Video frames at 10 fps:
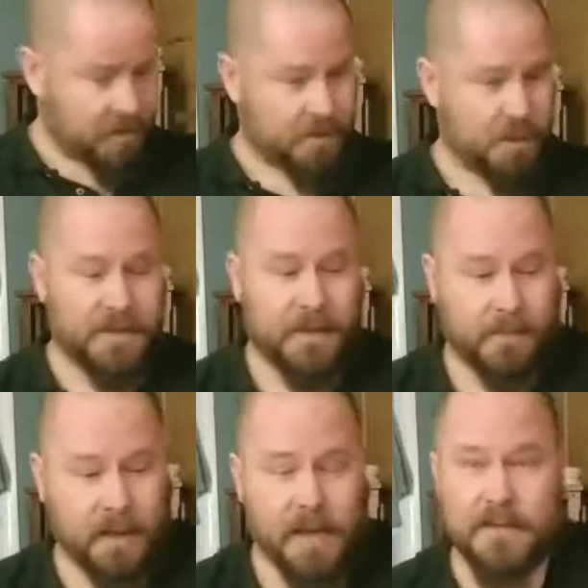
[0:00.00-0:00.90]
And here's where I
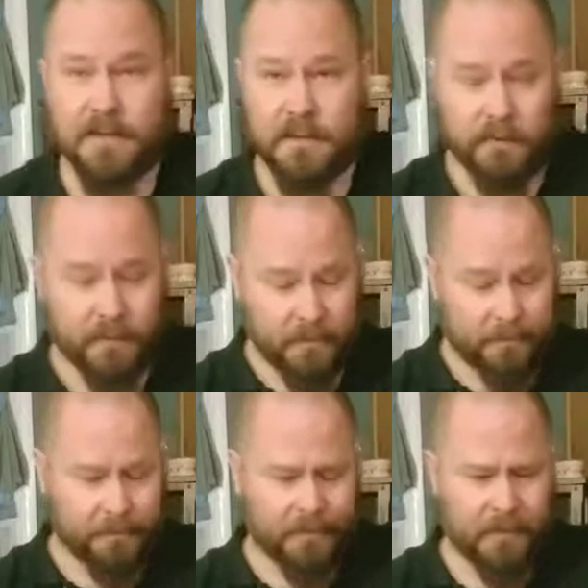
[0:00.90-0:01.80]
take my glasses off.
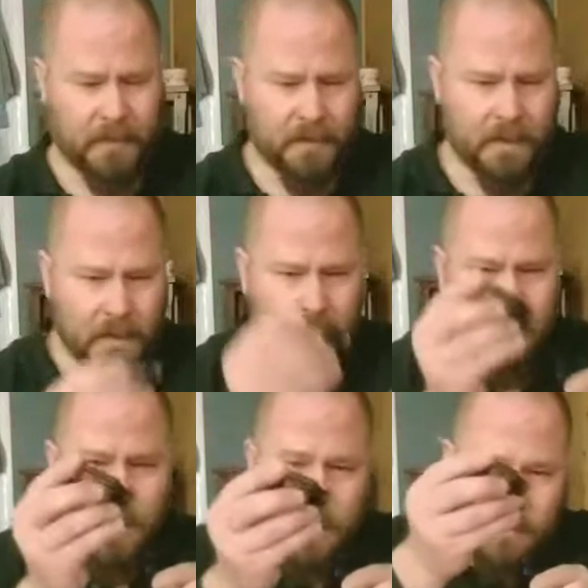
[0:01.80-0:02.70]

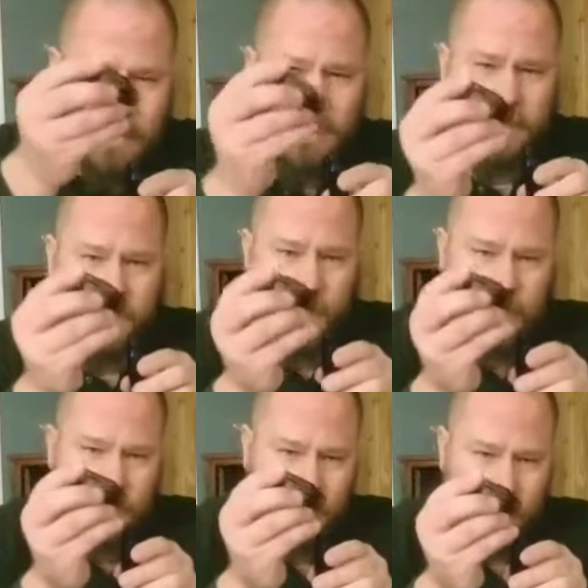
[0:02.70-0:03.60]
You just
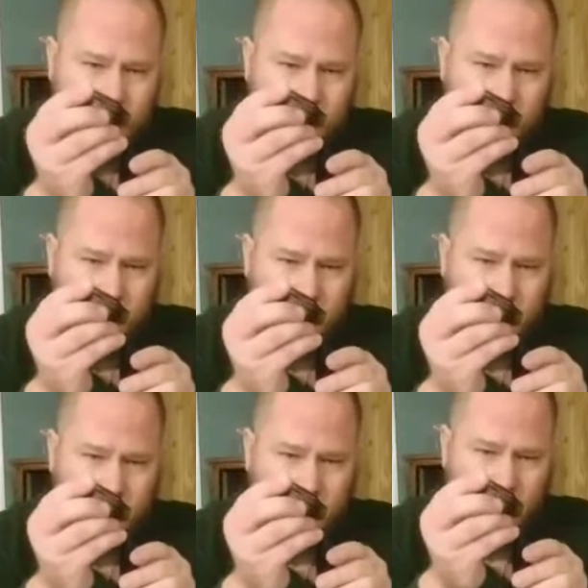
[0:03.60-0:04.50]
want to
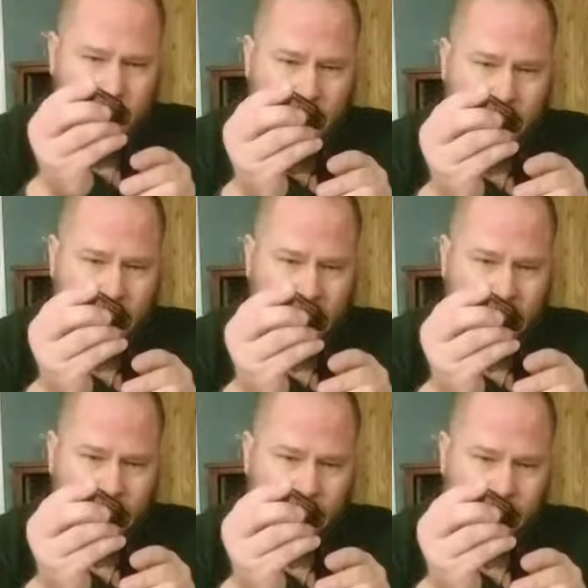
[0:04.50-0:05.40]
drop
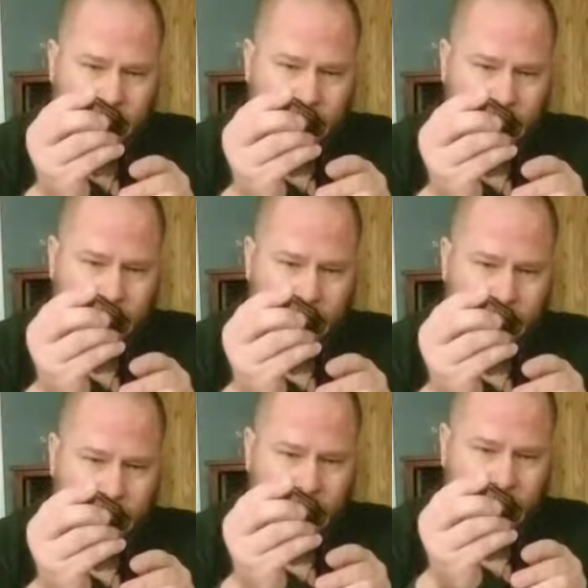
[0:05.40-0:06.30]
in there
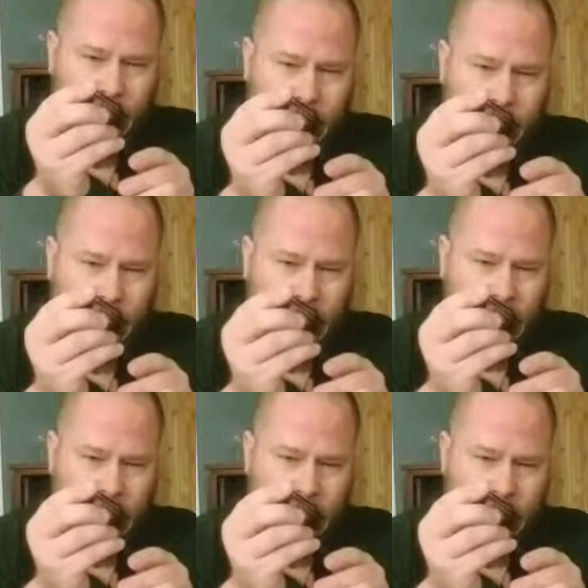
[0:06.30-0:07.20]

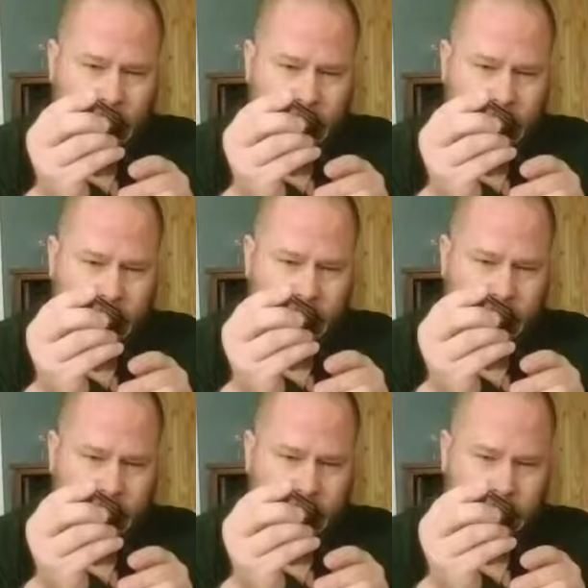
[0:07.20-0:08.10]
and count as you're
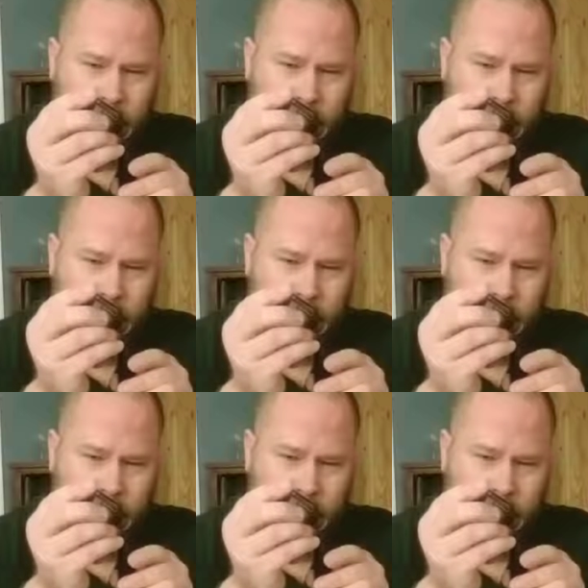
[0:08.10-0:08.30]
doing it.